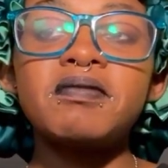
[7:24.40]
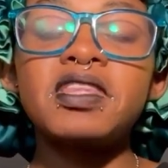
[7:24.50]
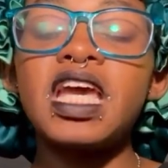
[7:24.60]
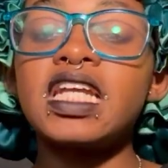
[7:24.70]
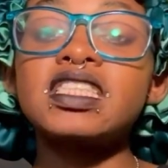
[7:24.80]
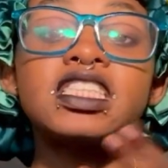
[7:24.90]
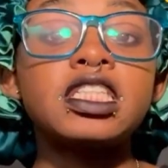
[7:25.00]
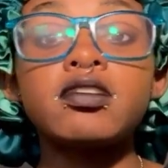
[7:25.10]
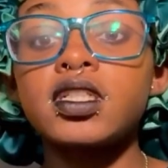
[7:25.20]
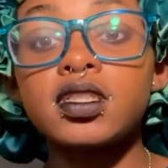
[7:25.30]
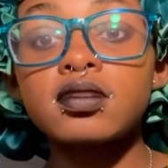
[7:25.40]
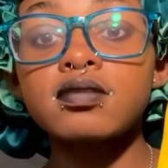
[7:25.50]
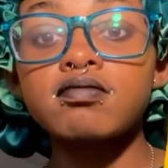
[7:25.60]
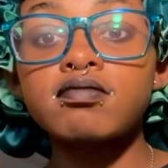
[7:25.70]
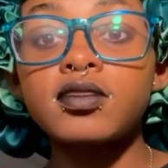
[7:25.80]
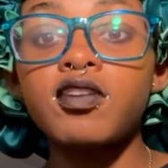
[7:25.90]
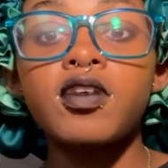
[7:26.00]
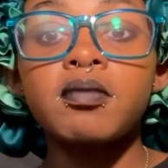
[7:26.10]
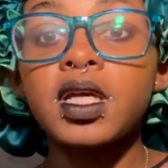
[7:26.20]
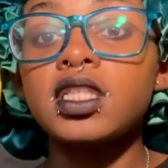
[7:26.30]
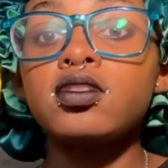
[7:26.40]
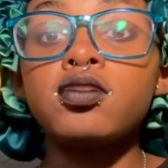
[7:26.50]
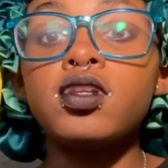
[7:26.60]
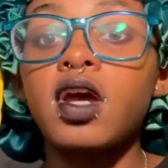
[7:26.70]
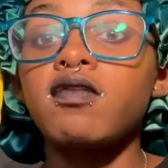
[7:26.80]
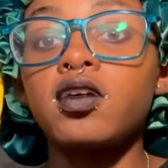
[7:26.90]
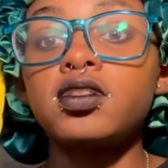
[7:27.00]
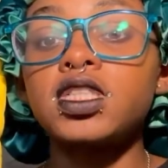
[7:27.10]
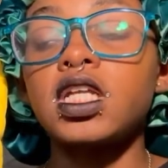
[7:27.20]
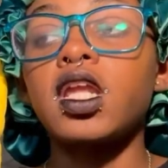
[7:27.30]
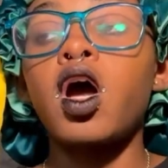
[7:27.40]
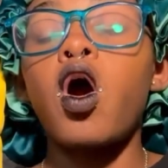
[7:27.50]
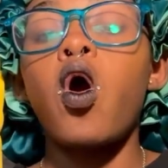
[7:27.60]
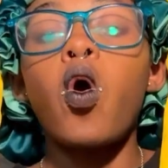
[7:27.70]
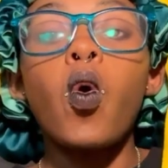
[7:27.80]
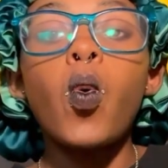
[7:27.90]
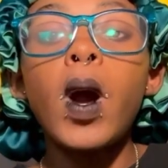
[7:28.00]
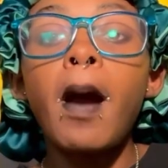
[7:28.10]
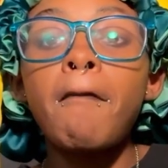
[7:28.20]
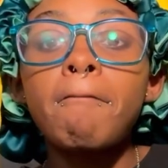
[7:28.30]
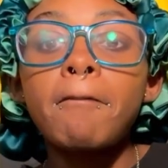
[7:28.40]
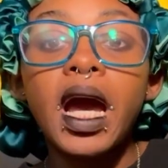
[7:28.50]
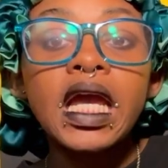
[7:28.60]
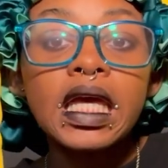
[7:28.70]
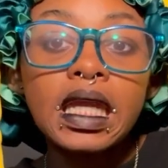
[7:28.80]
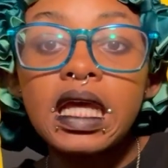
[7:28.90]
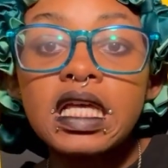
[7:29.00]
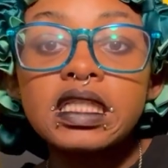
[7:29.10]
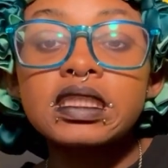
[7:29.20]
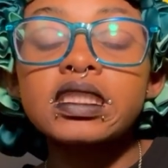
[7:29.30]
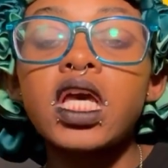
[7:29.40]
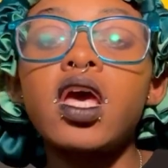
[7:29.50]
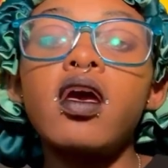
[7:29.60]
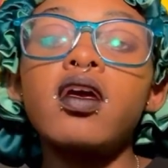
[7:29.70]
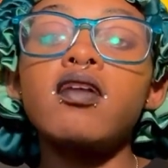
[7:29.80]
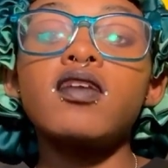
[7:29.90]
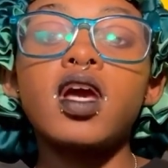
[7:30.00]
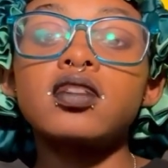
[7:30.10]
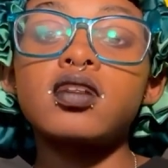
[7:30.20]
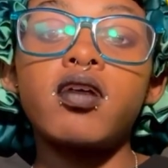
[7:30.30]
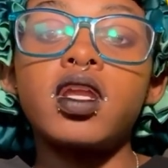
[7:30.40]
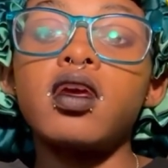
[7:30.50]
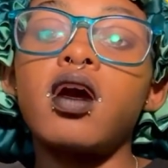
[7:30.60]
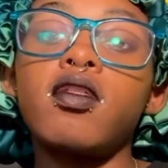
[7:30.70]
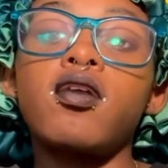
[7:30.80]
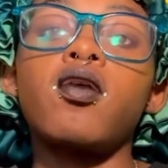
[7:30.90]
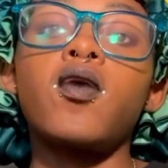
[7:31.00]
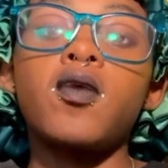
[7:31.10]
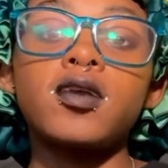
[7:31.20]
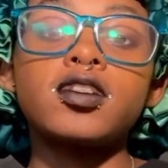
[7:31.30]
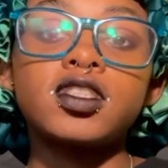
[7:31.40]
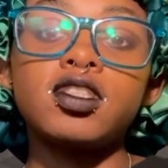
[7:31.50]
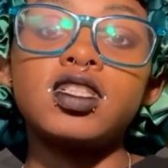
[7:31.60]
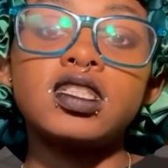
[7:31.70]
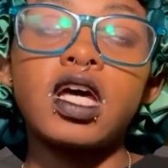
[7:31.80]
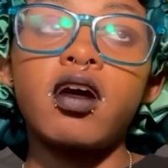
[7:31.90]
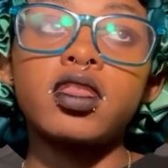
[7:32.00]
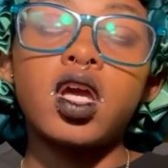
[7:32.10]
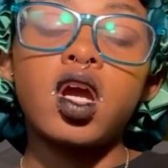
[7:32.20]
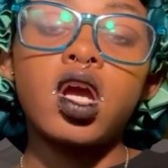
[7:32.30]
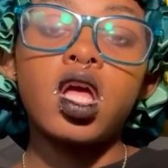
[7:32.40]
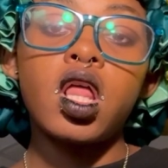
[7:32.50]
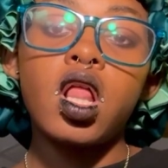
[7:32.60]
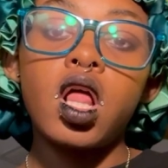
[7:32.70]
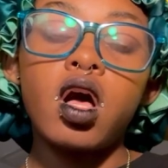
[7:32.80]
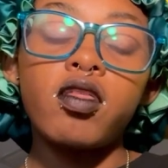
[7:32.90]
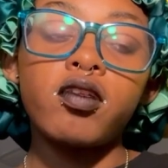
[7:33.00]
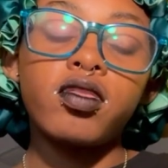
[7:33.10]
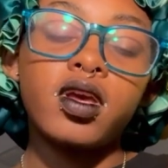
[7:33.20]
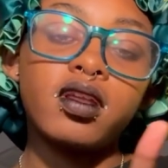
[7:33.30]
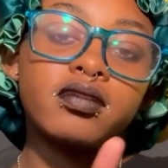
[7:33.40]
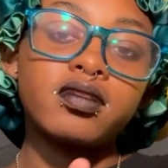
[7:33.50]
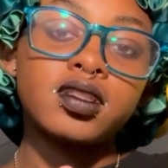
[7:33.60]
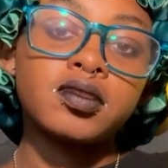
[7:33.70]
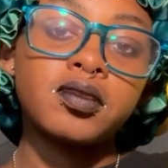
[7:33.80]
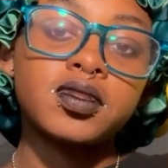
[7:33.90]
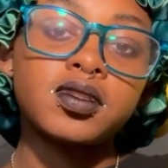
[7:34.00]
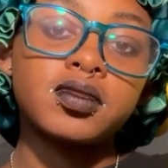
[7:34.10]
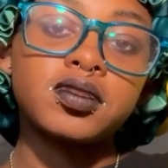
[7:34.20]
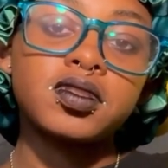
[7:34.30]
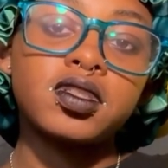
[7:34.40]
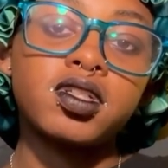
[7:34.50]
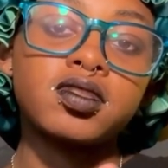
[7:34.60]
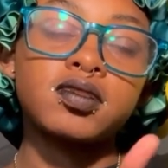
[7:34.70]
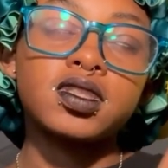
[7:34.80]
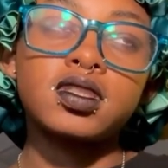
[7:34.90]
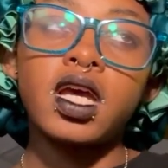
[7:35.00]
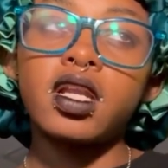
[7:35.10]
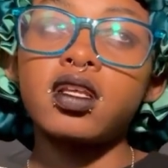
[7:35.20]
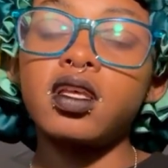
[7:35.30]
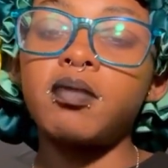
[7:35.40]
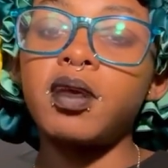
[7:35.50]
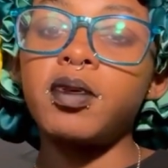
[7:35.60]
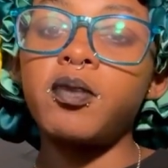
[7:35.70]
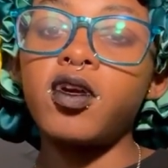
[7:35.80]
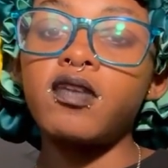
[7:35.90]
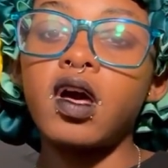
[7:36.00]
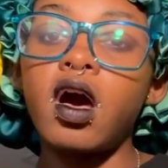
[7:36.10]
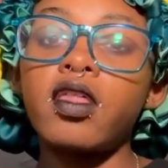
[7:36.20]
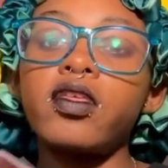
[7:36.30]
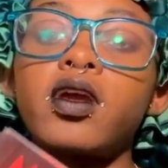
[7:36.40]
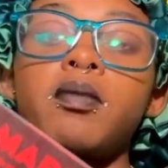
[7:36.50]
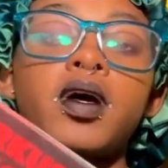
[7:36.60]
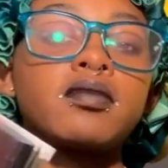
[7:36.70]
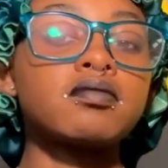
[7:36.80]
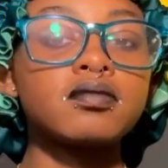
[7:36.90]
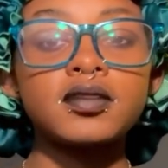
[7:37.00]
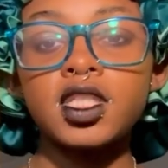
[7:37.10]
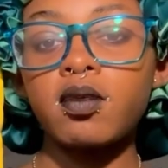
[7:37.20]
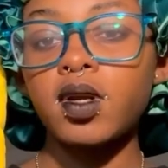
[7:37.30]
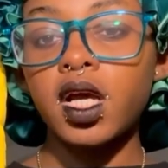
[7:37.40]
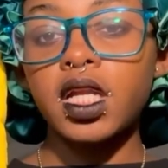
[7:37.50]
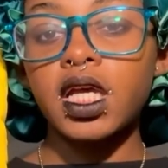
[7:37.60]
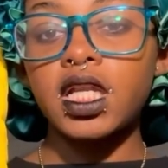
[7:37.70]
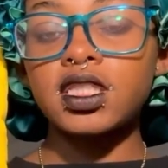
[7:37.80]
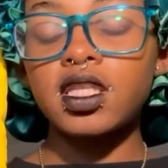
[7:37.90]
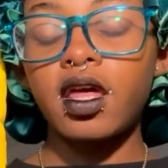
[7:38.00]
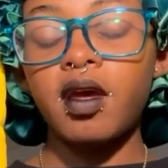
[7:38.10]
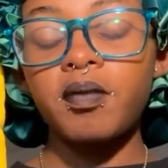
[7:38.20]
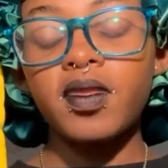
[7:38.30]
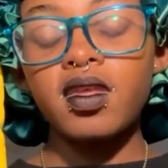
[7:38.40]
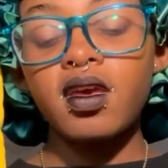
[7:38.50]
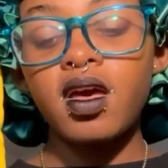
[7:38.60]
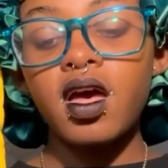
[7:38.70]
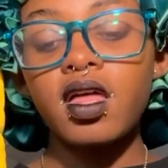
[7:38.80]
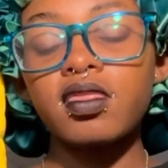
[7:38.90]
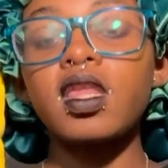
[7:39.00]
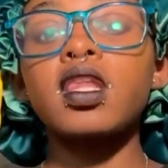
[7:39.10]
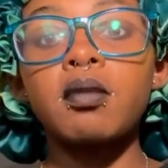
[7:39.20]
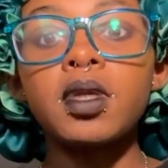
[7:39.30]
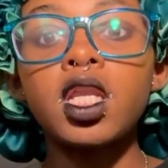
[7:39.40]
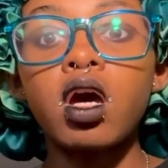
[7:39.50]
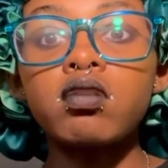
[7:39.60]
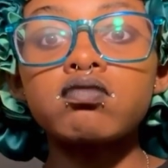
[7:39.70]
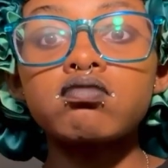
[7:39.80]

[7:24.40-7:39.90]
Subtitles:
and series for me to divulge in. Oh my goodness. If you guys know any other horror series out there other than the Sworn Soldier series, which is technically maybe more of a gothic, but we're not going to get into that, then let me know,